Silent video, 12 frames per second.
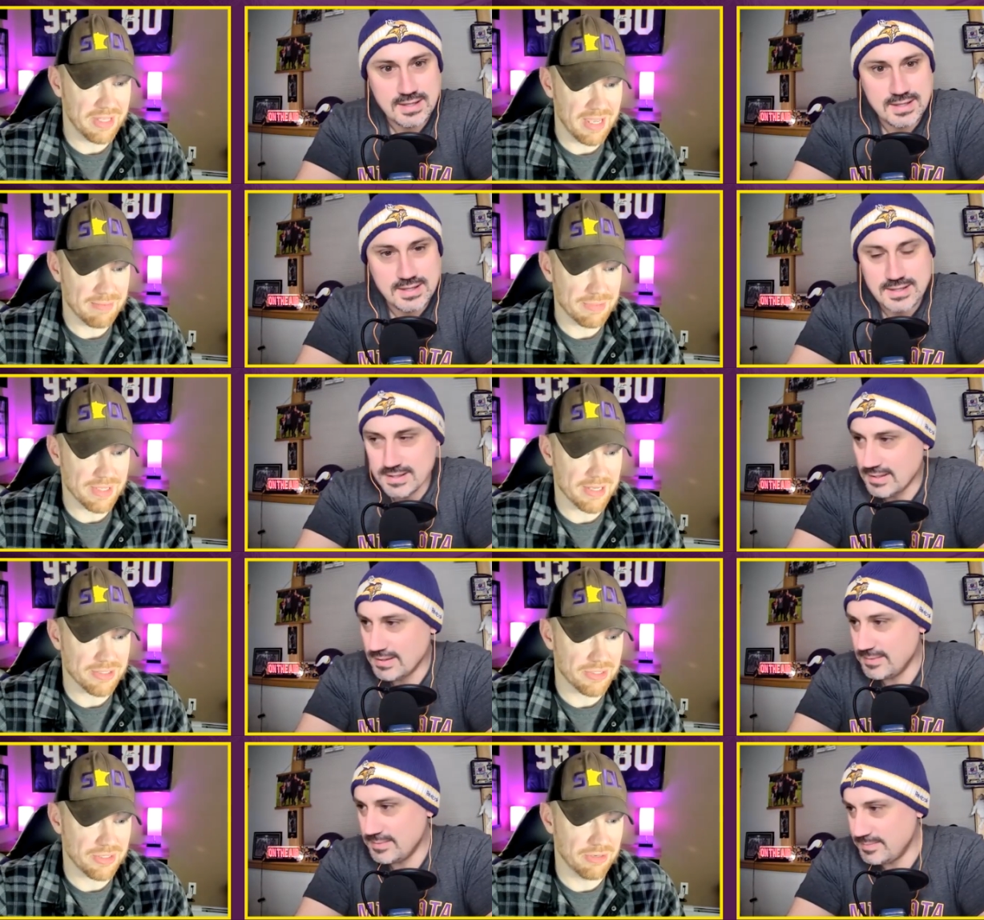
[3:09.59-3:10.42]
Speaker 1: games
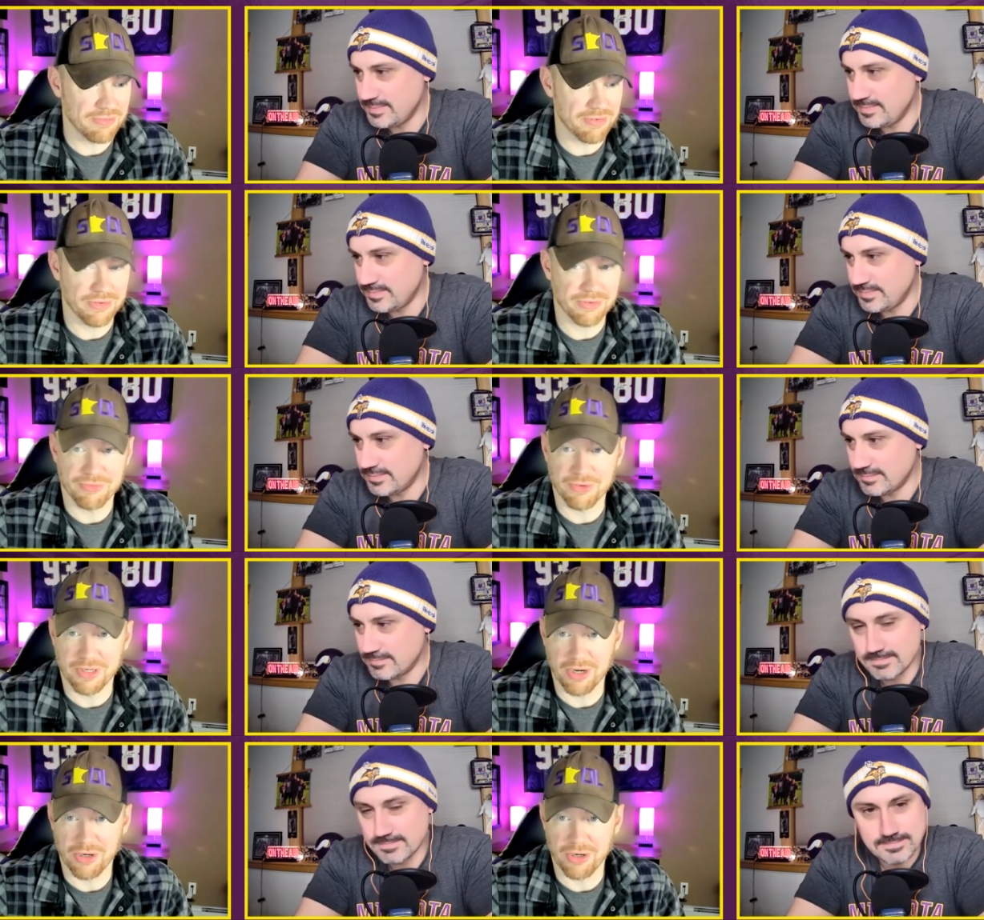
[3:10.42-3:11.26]
last yeah. year for
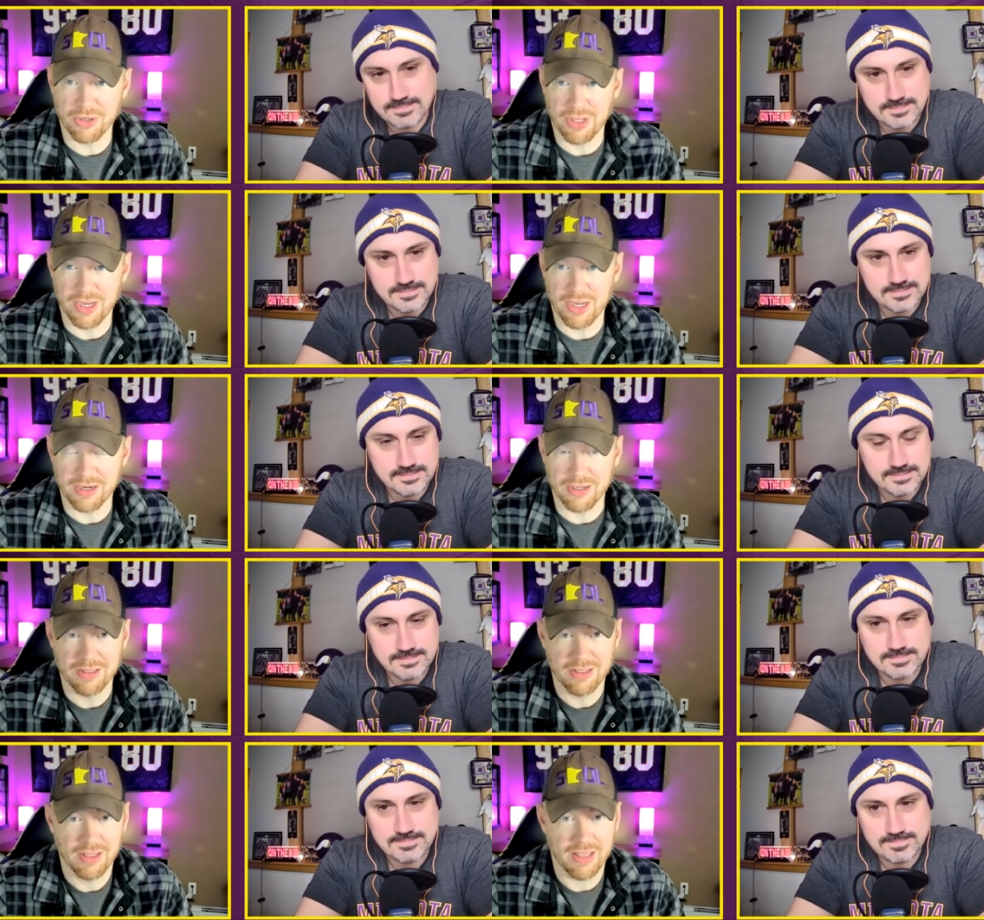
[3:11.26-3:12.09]
for Carolina.